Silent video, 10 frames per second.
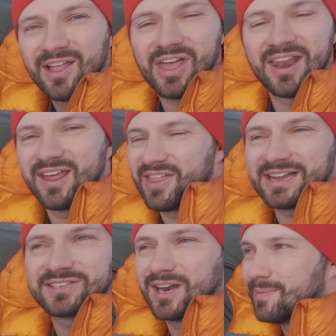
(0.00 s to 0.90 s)
then
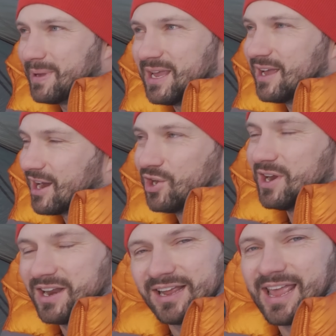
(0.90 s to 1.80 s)
that's gonna be a
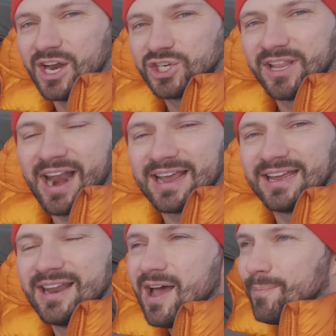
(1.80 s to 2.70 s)
good indication that I
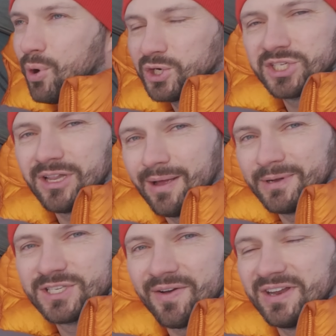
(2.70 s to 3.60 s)
can push the
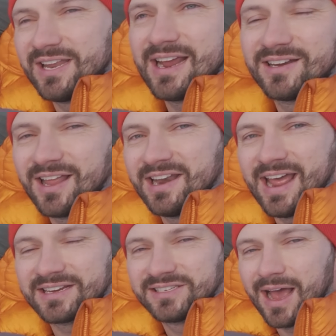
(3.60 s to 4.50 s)
limits of it, take it to that
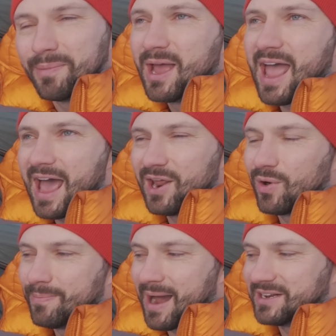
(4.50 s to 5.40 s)
next step, head
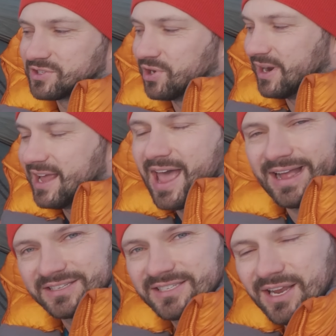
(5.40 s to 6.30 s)
out in -30,
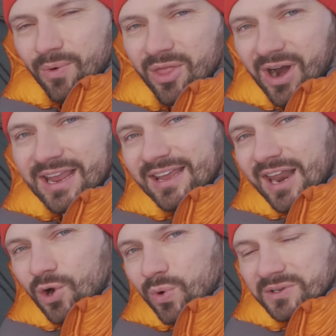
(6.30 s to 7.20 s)
and see whether I can
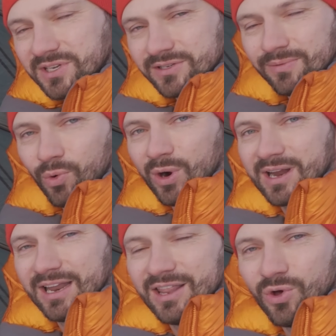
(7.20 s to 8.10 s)
get a quilt system to
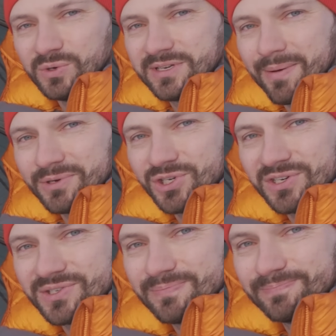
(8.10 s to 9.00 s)
work in those temperatures.